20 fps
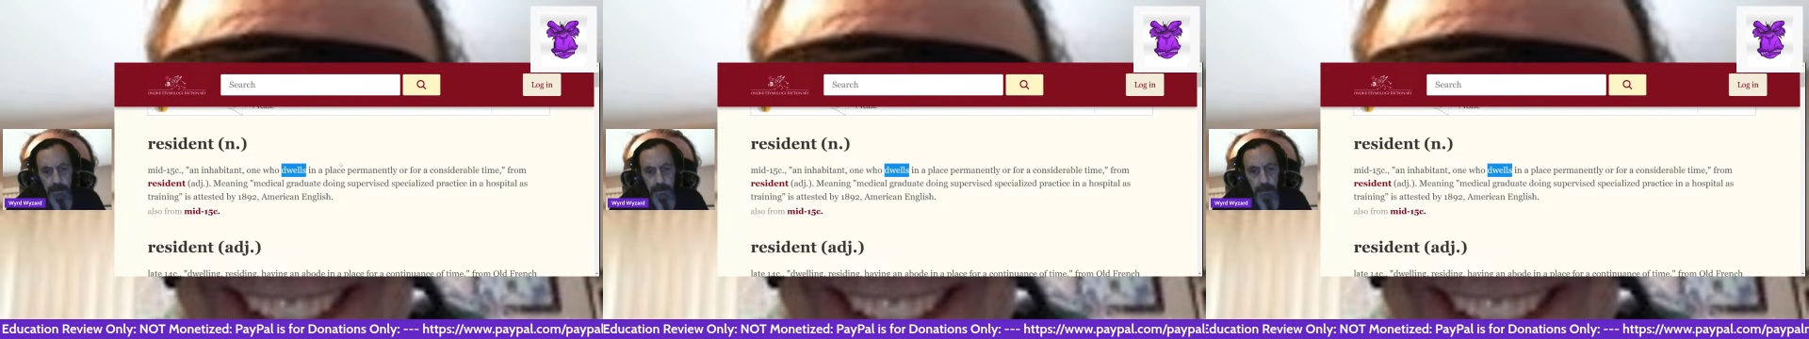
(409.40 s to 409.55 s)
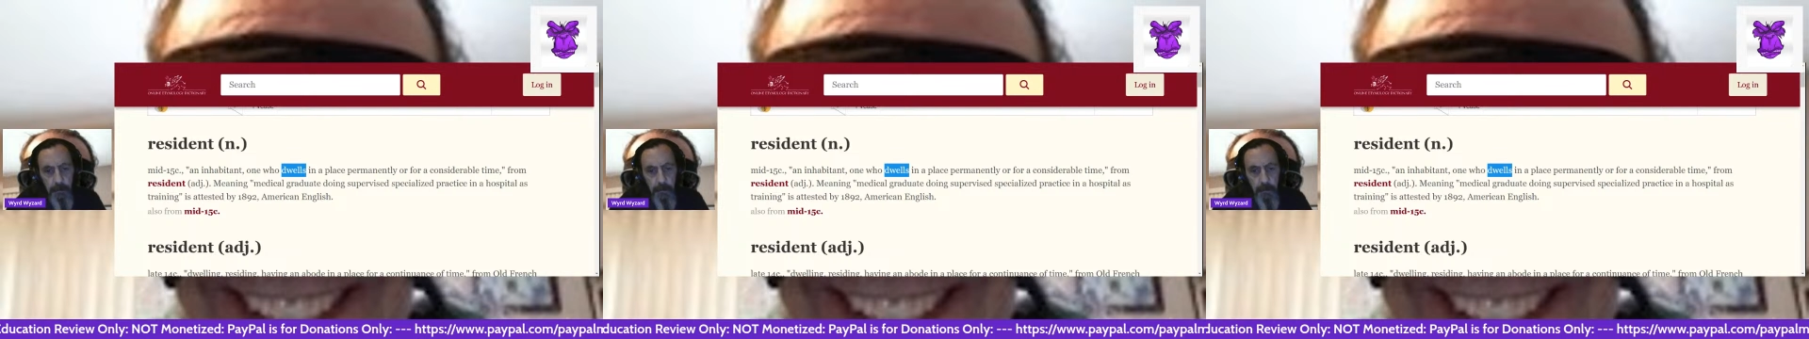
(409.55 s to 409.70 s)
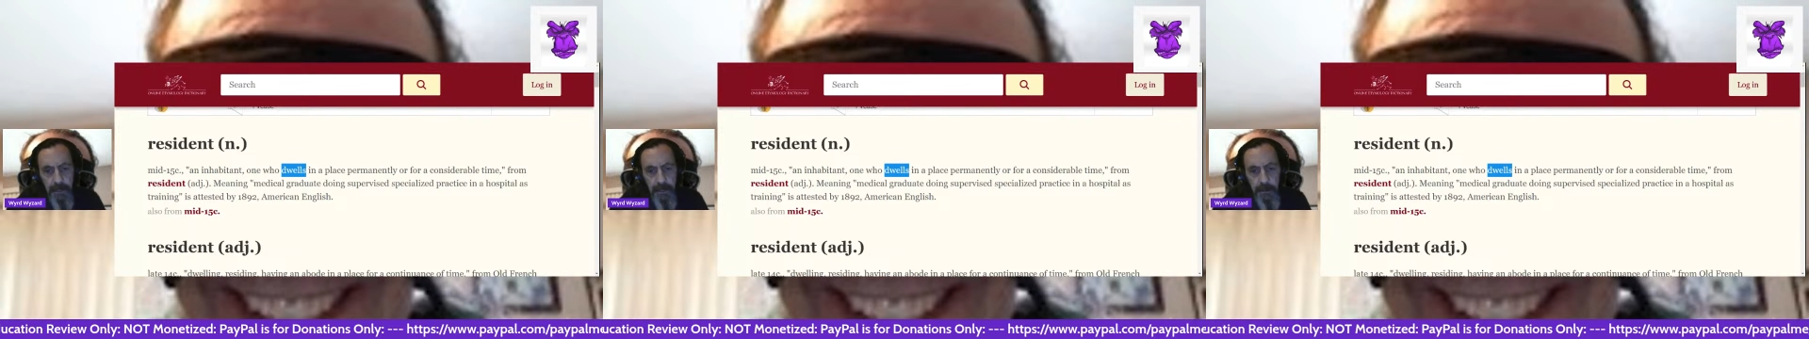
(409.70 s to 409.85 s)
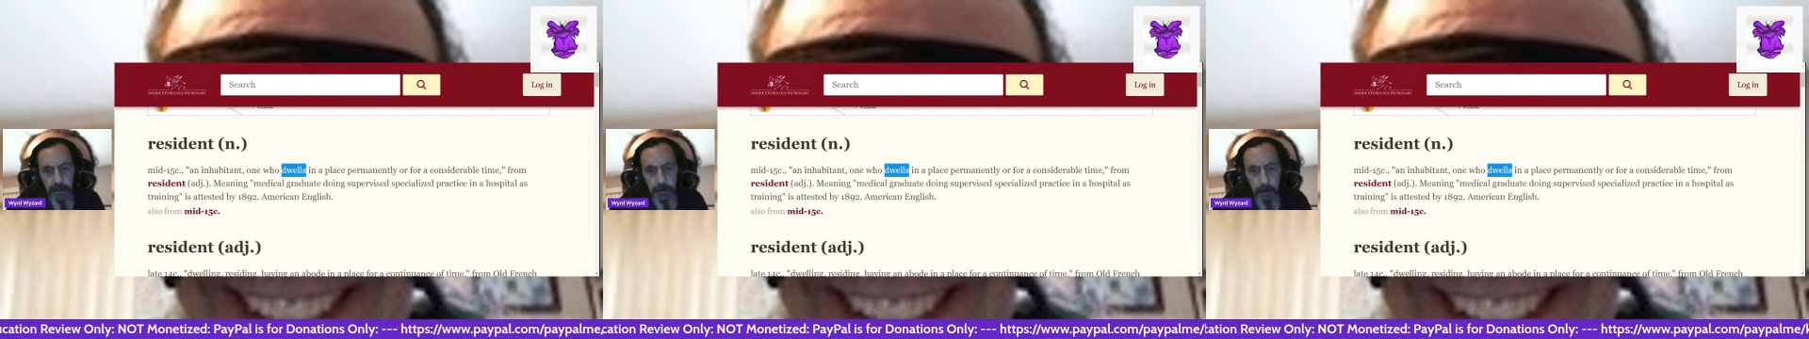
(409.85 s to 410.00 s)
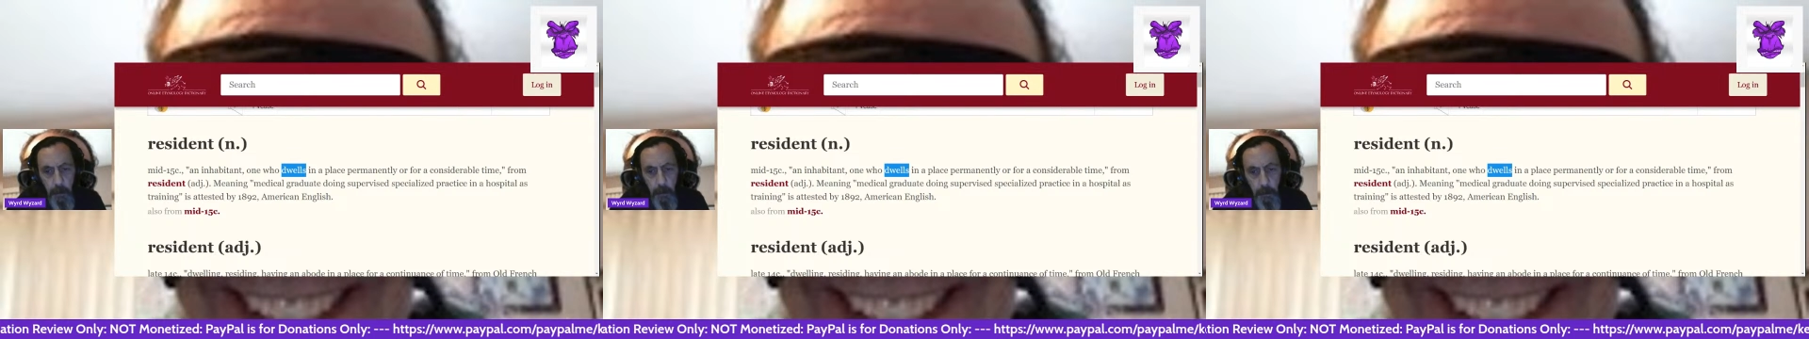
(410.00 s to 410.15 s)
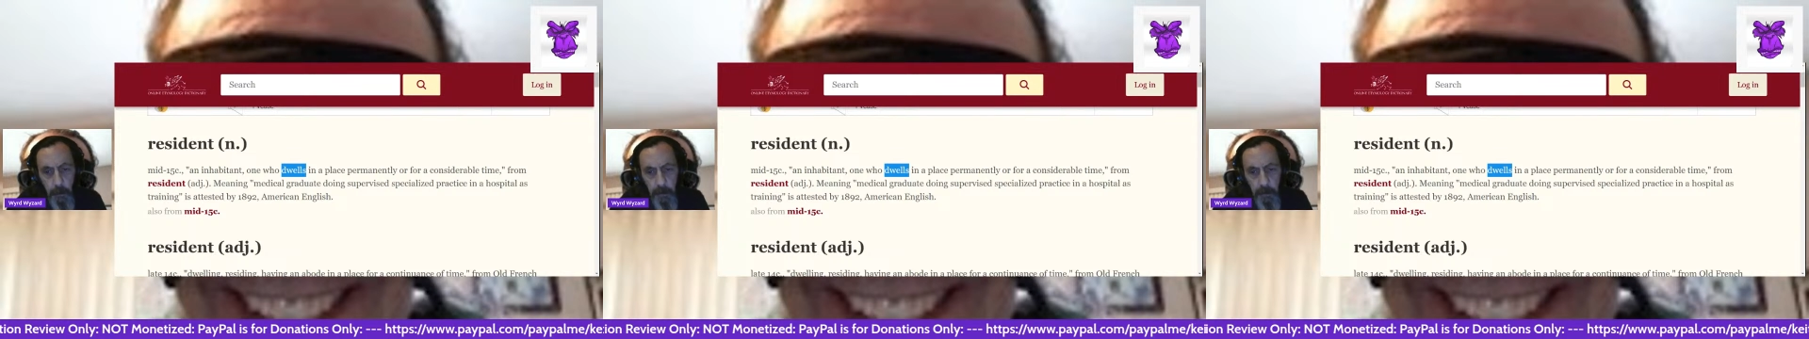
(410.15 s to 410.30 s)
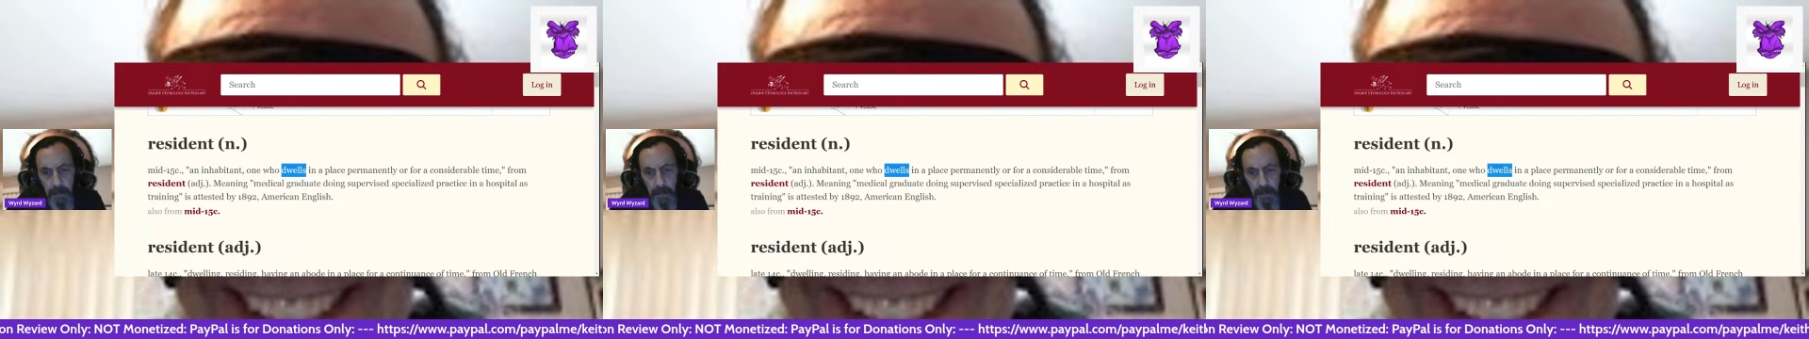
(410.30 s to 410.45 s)
in a place
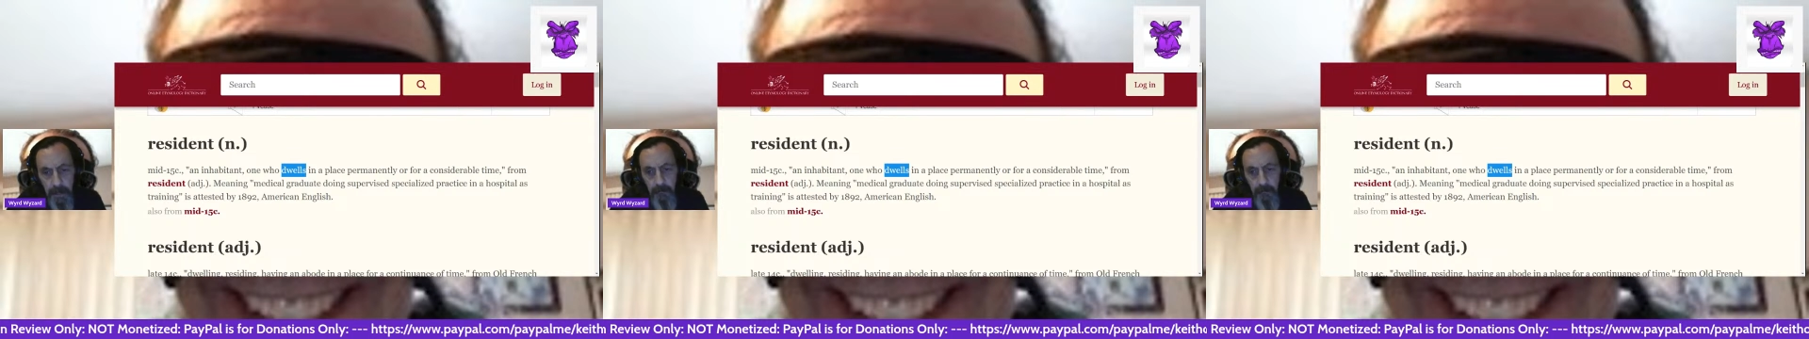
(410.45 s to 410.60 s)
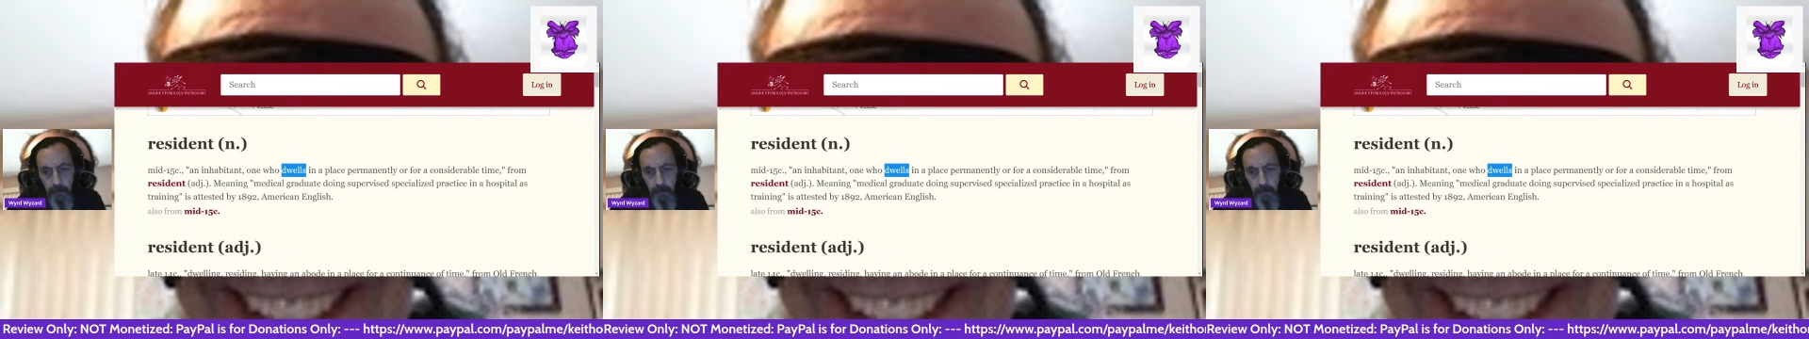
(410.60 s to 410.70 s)
permanently